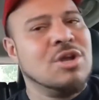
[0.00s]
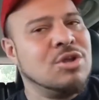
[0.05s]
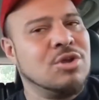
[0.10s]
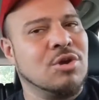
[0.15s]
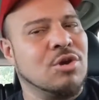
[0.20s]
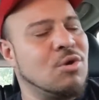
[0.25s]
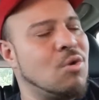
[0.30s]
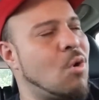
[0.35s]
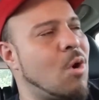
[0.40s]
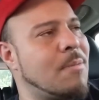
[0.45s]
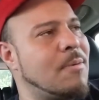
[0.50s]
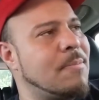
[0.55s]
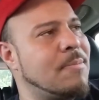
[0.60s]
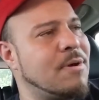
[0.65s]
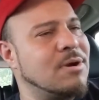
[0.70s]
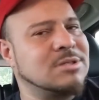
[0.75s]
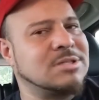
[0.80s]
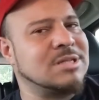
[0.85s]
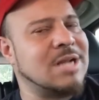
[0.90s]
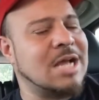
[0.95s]
You're a horrible
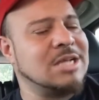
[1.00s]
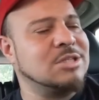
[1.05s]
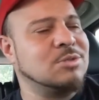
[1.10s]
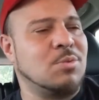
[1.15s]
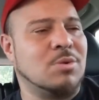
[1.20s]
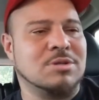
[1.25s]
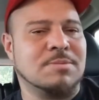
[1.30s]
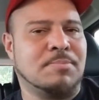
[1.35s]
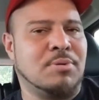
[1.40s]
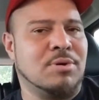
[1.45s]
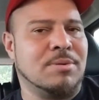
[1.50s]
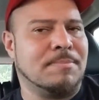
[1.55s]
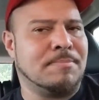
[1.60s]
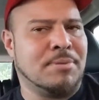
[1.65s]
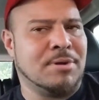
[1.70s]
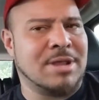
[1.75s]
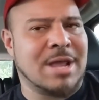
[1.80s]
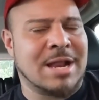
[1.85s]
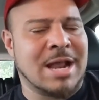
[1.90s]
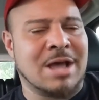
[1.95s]
person. I just wanted to
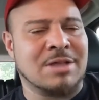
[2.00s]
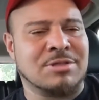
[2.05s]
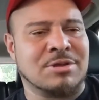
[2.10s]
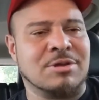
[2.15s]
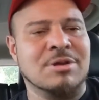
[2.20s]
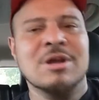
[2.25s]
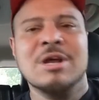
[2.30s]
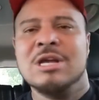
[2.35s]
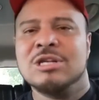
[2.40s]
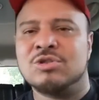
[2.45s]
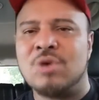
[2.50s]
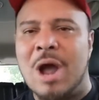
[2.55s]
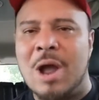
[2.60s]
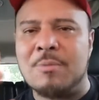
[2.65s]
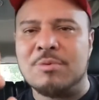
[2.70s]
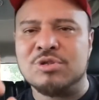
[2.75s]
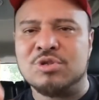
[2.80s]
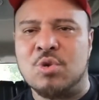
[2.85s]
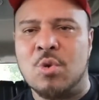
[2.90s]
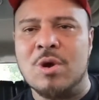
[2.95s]
put, put that out there. So
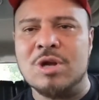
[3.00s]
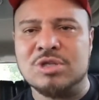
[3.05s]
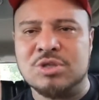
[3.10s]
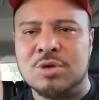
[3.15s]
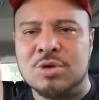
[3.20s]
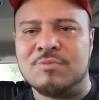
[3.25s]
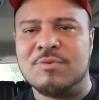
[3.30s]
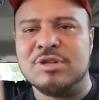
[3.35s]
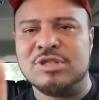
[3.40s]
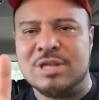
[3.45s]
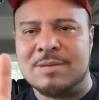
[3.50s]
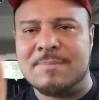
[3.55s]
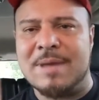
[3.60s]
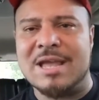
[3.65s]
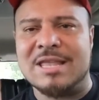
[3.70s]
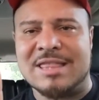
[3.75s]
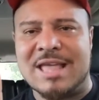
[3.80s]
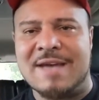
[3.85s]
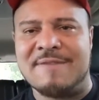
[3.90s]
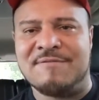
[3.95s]
I was going to originally
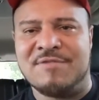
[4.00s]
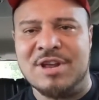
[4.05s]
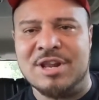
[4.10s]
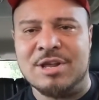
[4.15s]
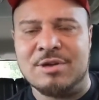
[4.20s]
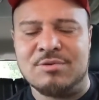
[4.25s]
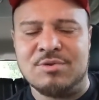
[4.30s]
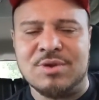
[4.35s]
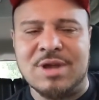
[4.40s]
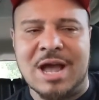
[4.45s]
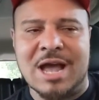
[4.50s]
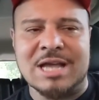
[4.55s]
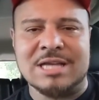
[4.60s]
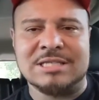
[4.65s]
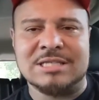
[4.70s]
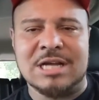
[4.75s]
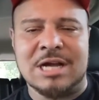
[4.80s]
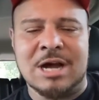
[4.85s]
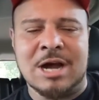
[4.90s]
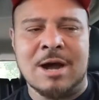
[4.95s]
make that video, you
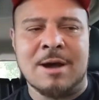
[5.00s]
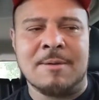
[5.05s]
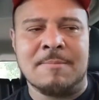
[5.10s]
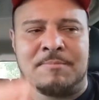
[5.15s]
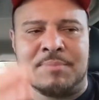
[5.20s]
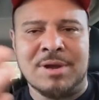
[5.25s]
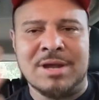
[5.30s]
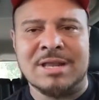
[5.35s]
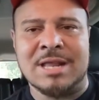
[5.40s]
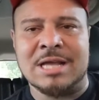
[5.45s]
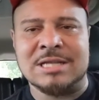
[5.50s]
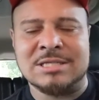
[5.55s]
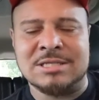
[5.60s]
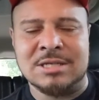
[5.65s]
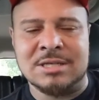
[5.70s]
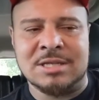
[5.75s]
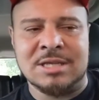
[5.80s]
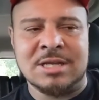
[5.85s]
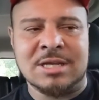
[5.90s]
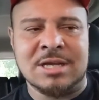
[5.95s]
guys, uh, bringing that
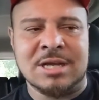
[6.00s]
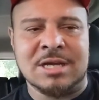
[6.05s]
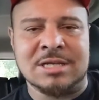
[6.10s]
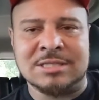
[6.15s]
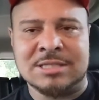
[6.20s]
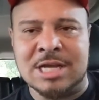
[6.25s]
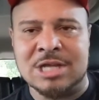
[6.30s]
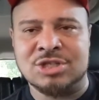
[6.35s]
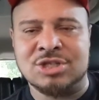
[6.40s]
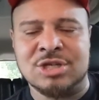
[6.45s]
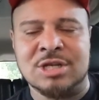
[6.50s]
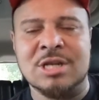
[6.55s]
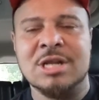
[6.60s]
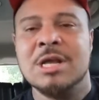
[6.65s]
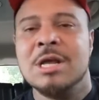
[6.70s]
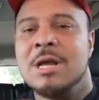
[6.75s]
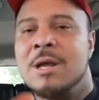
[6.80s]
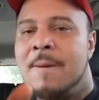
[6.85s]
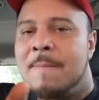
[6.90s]
to the attention.